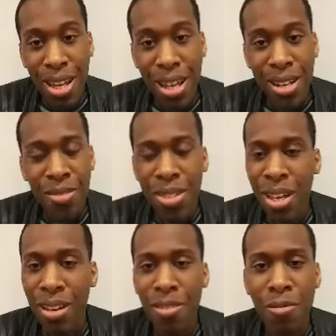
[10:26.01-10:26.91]
and it was
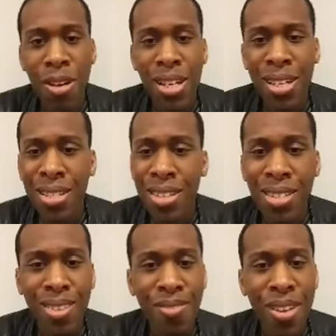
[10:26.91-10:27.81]
like what is
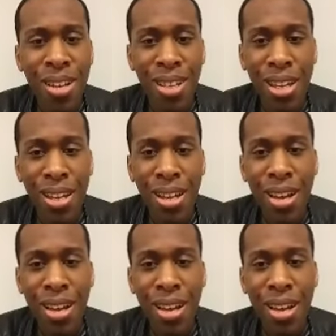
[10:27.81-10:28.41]
this feeling